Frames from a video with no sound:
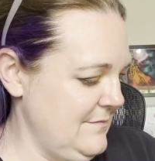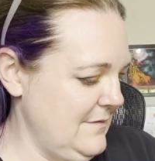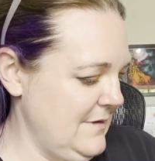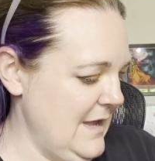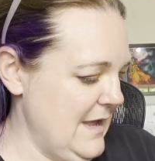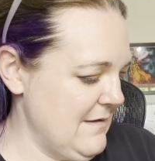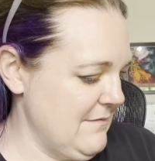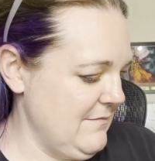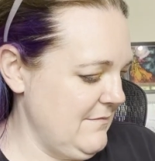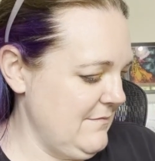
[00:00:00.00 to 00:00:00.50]

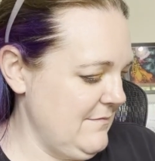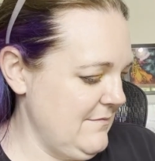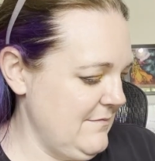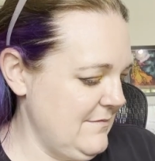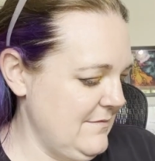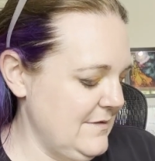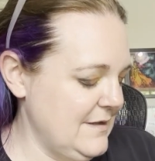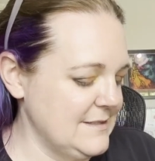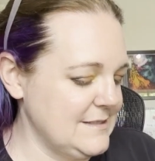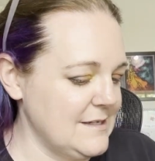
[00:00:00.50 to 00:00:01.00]
Yeah,
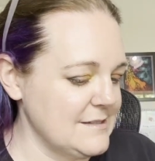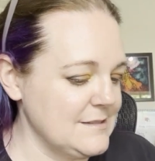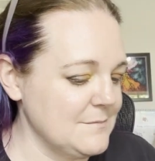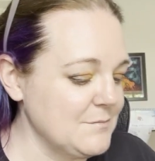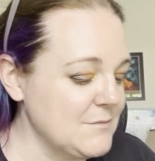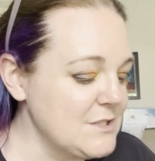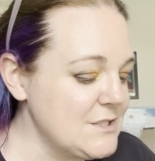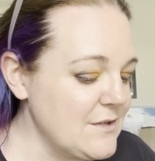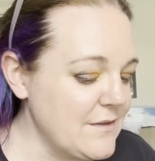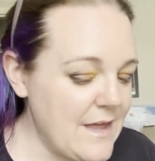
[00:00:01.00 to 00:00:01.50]
that's
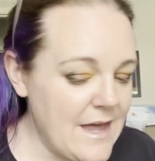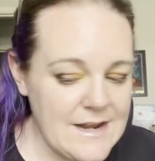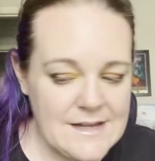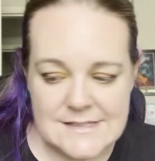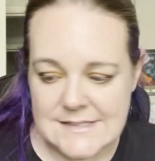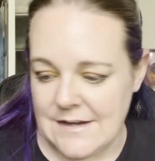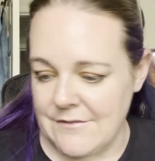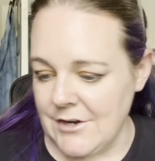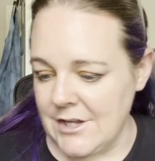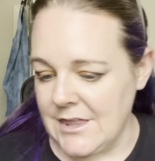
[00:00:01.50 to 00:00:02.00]
awesome. So that
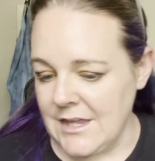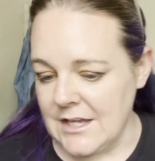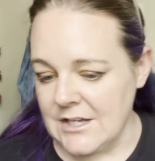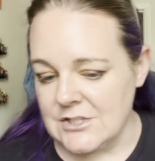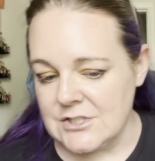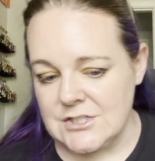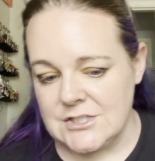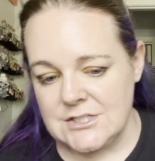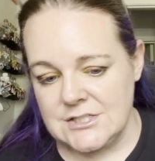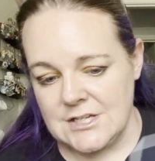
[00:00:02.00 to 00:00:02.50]
is everything.
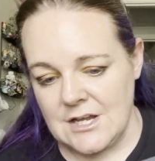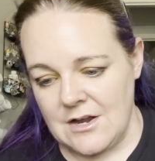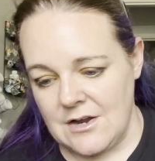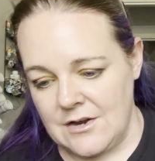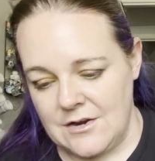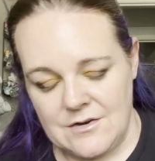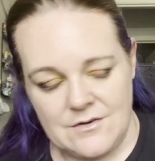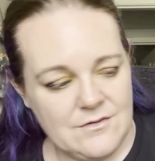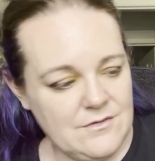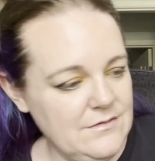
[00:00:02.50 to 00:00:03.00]

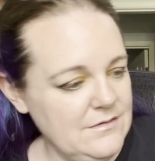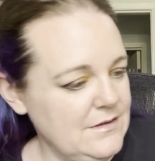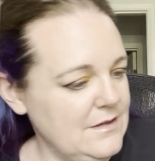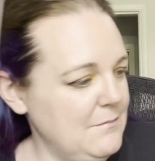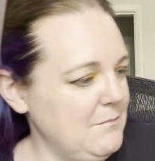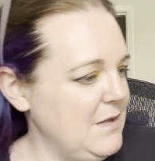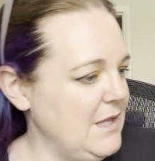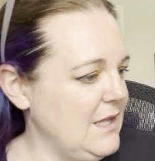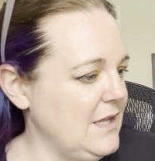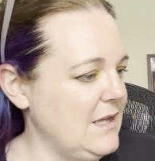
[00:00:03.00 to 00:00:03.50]
So
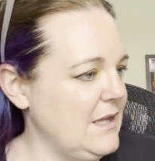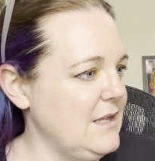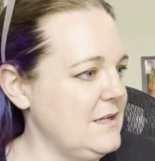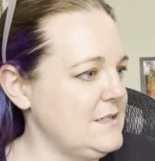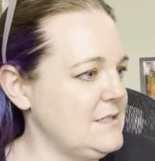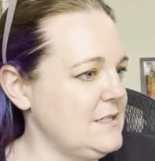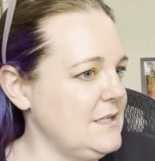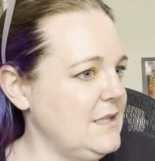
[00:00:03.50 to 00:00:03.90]
let me get